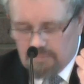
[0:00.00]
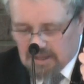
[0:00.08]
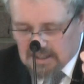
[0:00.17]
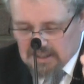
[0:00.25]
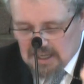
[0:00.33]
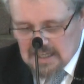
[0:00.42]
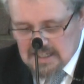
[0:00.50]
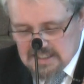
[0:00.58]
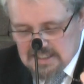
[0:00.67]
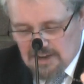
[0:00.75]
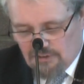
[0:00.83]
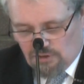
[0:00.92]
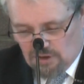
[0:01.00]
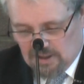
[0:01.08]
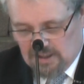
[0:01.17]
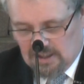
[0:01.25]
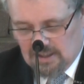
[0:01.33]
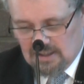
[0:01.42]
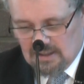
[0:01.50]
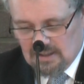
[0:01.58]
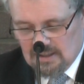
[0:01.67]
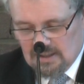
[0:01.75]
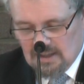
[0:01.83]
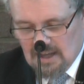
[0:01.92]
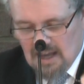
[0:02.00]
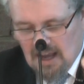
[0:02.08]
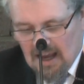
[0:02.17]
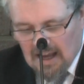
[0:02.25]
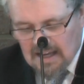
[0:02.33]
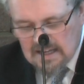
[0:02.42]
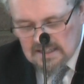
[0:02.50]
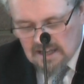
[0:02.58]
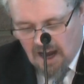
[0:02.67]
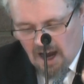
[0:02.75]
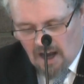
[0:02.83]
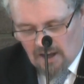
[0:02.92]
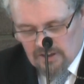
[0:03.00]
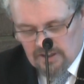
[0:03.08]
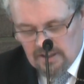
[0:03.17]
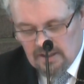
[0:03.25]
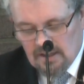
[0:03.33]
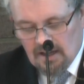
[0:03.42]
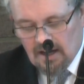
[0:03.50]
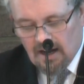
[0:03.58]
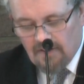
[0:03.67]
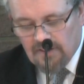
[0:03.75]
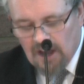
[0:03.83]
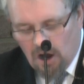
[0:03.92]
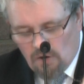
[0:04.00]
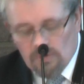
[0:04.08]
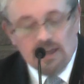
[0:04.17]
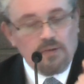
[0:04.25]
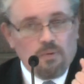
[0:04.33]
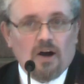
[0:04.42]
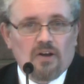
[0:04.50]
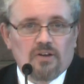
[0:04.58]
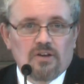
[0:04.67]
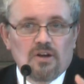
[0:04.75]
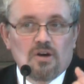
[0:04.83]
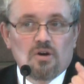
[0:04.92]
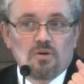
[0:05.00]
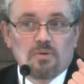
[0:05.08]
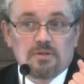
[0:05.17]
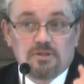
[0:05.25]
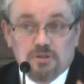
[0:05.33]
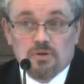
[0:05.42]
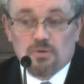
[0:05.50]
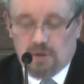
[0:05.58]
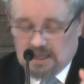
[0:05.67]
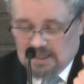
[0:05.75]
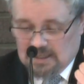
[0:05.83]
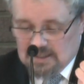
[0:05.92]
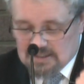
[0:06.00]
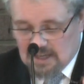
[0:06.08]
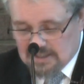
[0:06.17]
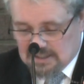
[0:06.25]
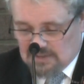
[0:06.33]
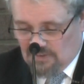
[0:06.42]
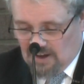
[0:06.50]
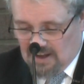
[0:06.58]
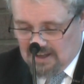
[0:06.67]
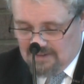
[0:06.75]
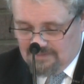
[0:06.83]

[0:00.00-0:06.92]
Because he is different. He is God, and the only one who will truly satisfy.